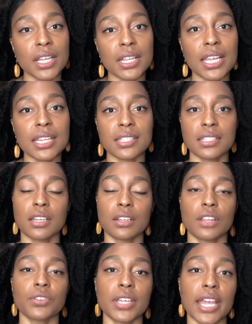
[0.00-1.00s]
Really, this
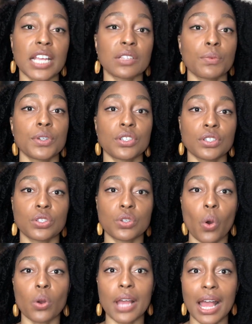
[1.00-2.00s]
is another case where we
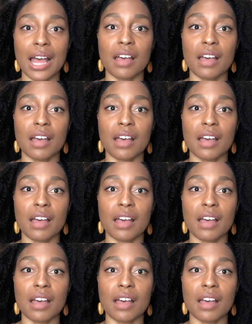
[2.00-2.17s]
just don't